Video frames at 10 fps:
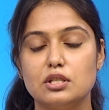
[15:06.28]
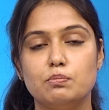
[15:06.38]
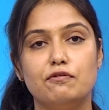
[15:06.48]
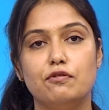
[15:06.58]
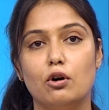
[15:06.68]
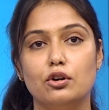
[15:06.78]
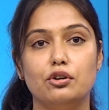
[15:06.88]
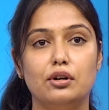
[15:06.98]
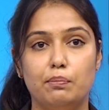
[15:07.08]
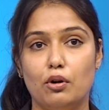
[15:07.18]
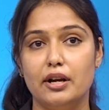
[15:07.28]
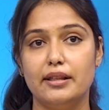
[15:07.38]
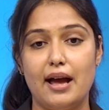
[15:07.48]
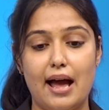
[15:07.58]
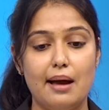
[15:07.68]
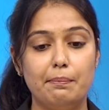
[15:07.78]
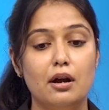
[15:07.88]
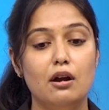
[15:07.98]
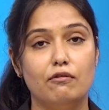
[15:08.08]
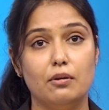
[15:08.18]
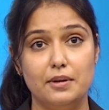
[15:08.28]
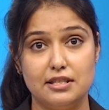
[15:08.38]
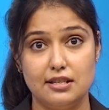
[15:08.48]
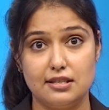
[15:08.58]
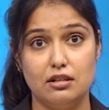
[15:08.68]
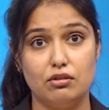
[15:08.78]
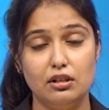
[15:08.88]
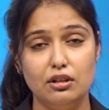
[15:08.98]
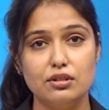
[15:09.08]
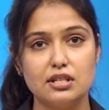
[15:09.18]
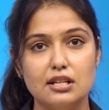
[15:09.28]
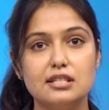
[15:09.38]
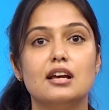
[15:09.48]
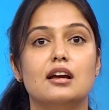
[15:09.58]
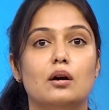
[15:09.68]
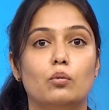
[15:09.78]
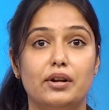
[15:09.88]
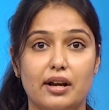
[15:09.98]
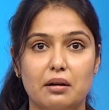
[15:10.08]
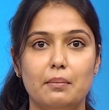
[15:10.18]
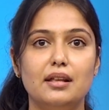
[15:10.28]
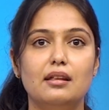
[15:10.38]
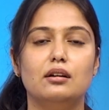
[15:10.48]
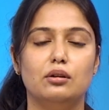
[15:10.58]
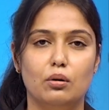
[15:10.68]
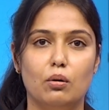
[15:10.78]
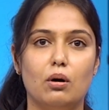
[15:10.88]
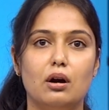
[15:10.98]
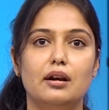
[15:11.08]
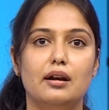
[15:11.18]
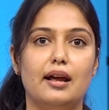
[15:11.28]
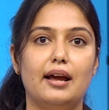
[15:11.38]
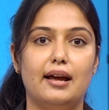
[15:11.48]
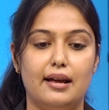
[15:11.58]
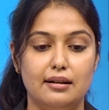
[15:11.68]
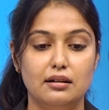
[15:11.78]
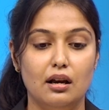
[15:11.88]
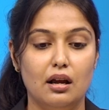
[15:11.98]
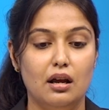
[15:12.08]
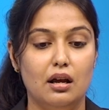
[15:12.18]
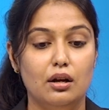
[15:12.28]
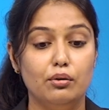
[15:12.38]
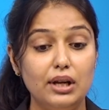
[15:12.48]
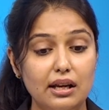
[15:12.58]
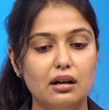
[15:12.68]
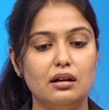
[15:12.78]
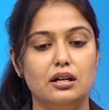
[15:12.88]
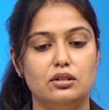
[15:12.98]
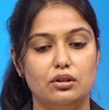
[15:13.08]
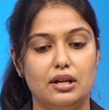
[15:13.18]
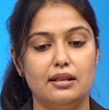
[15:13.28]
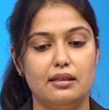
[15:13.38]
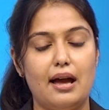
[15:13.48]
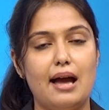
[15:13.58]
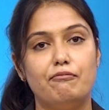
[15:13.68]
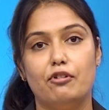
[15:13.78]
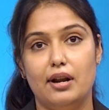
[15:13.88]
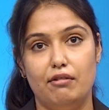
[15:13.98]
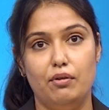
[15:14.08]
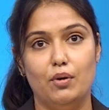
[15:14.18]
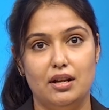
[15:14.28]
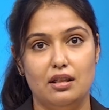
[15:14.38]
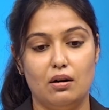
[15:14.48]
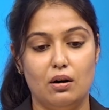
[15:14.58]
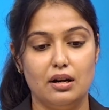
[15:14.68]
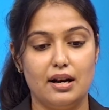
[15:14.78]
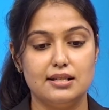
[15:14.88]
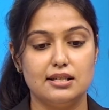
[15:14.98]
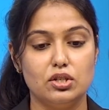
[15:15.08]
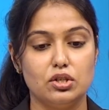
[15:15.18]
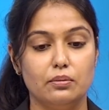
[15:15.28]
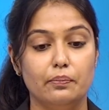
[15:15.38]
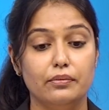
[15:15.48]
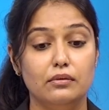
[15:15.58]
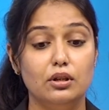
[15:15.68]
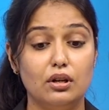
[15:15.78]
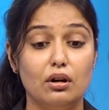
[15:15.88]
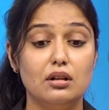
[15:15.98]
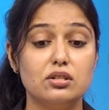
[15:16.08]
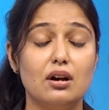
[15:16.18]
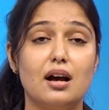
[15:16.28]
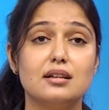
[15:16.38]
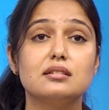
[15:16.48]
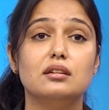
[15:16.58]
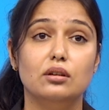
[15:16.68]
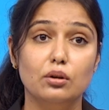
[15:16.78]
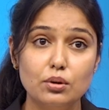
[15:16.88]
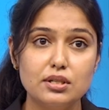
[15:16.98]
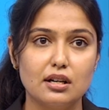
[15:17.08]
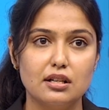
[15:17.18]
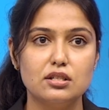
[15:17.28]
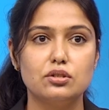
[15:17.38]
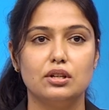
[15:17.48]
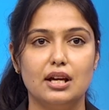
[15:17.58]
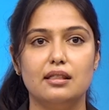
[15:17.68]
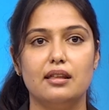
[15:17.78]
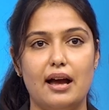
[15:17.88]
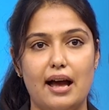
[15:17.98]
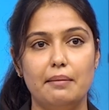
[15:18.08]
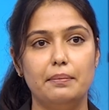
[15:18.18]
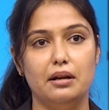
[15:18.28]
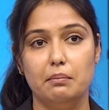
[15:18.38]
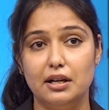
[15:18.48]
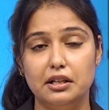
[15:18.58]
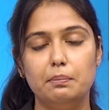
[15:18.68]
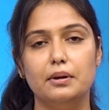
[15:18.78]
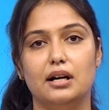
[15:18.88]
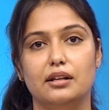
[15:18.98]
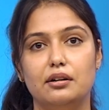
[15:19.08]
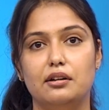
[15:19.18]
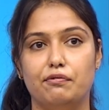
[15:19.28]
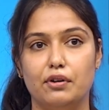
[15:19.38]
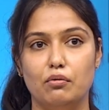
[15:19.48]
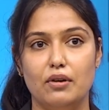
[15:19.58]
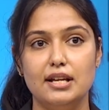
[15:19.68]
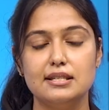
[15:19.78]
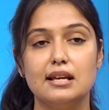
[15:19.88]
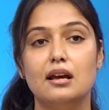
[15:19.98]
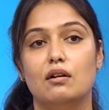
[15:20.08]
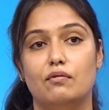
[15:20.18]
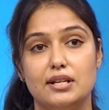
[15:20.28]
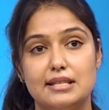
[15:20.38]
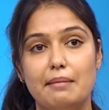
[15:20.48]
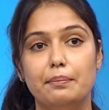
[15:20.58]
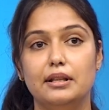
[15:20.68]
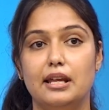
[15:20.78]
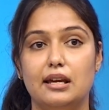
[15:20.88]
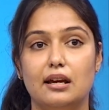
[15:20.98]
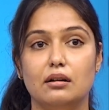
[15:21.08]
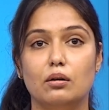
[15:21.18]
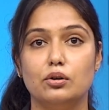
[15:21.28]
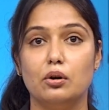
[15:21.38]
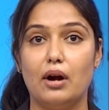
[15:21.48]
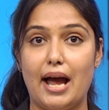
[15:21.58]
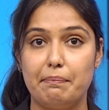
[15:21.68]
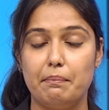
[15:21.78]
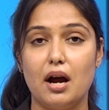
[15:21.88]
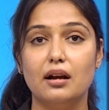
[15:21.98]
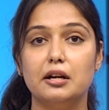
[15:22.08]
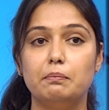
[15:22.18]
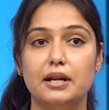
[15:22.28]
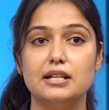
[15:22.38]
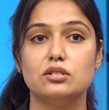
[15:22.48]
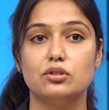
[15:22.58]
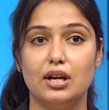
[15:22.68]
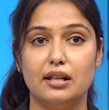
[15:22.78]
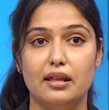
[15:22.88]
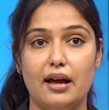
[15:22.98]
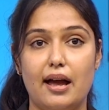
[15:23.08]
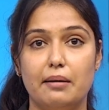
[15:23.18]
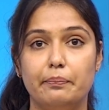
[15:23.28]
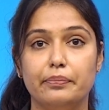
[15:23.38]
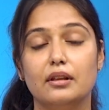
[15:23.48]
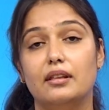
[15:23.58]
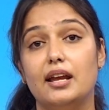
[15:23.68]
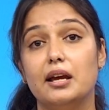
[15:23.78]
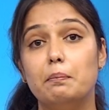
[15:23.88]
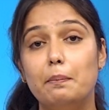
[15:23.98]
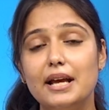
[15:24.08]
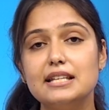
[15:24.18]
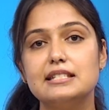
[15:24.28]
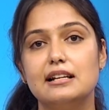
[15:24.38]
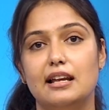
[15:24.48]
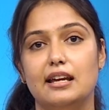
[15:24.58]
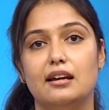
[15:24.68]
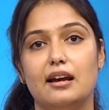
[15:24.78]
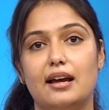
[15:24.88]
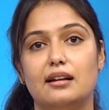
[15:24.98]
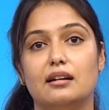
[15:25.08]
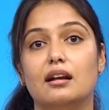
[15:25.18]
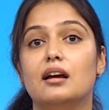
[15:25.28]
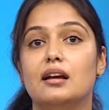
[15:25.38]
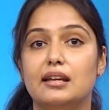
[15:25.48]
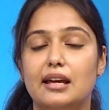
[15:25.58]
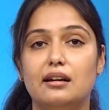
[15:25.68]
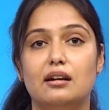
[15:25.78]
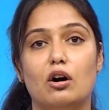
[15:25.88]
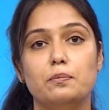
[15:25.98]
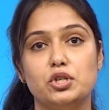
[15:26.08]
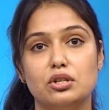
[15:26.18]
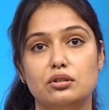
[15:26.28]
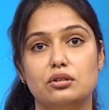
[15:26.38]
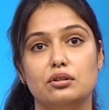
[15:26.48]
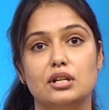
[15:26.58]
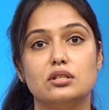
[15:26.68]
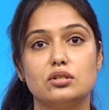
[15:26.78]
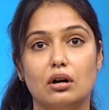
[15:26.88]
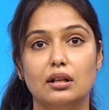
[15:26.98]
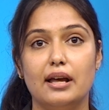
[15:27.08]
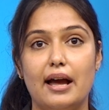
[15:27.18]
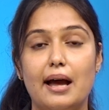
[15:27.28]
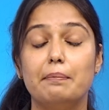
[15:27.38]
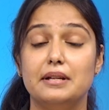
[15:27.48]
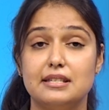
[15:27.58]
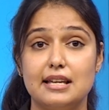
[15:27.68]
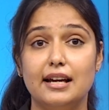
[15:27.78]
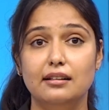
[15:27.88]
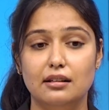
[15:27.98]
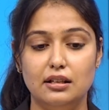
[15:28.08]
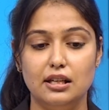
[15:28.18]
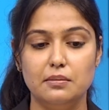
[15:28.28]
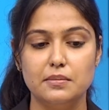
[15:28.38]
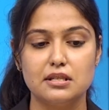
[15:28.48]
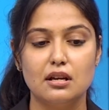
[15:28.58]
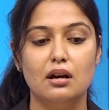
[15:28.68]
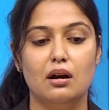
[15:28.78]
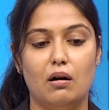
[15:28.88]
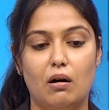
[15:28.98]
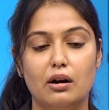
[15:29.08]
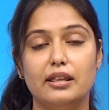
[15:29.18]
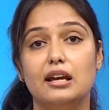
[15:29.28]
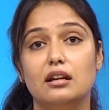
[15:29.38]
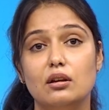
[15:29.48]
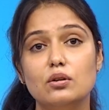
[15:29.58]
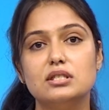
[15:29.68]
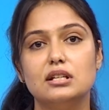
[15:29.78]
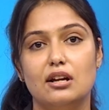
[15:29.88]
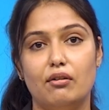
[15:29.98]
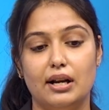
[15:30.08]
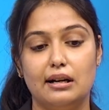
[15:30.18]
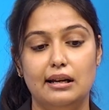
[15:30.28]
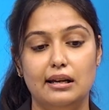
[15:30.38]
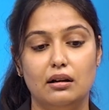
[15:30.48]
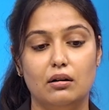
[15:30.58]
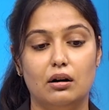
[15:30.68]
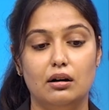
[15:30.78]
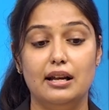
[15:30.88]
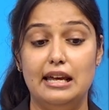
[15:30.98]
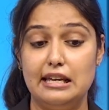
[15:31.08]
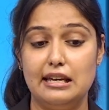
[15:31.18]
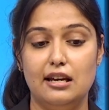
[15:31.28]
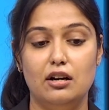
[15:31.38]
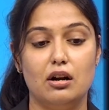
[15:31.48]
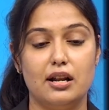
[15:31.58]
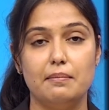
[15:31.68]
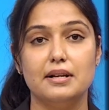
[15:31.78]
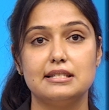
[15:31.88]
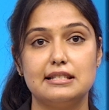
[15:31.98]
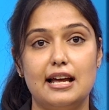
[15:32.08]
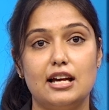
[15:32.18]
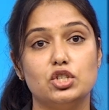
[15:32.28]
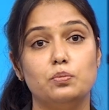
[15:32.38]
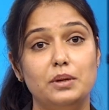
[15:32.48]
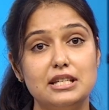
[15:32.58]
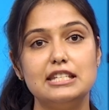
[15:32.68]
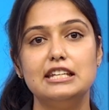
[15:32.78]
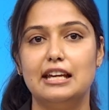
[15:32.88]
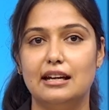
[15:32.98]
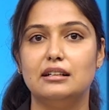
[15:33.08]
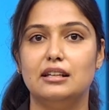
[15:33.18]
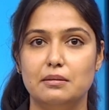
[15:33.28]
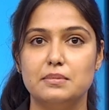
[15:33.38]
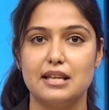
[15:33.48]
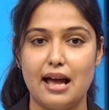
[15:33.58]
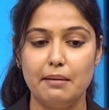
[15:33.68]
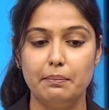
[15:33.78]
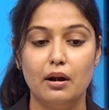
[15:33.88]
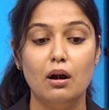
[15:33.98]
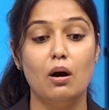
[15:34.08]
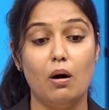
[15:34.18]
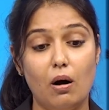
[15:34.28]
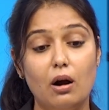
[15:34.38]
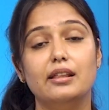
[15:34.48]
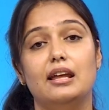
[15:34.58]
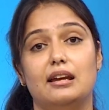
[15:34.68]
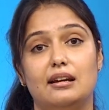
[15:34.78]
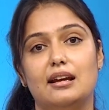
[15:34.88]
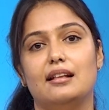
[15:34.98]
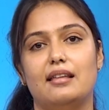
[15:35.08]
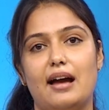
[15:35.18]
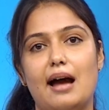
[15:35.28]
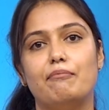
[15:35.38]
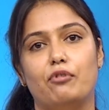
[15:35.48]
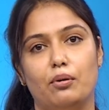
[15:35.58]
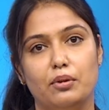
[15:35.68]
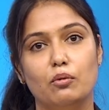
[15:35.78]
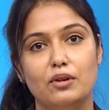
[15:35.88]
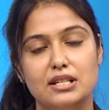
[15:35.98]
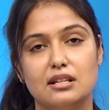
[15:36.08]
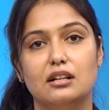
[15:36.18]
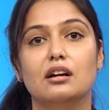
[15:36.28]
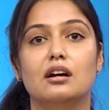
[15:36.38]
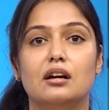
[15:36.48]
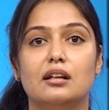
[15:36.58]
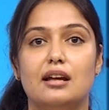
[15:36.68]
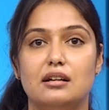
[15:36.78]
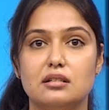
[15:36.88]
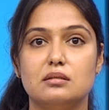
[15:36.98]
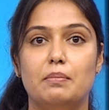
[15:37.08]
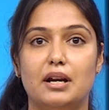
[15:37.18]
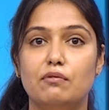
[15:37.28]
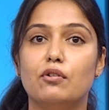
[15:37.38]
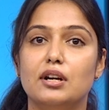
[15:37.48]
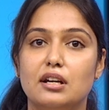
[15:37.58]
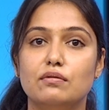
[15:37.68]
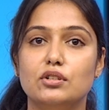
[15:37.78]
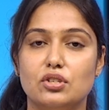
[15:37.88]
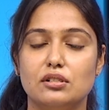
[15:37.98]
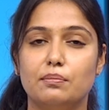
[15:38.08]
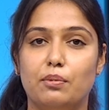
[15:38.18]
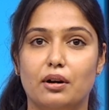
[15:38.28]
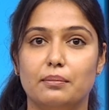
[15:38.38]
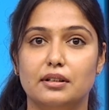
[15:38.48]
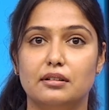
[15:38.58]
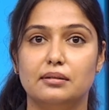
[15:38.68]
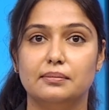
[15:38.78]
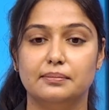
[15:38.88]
before to deploy the app for Business Central users, we recommend that you go on and rerun it to get the app for everyone in the organization. You can also ask users to get the app in multiple other different ways. For example, they can go to App Marketplace to get the app. They can paste a link and get an option to install the app inside the Teams, or they can use the direct link called aka.ms/pcgetteamsapp, or they can get the app from the wizard that is meant for individual deployment.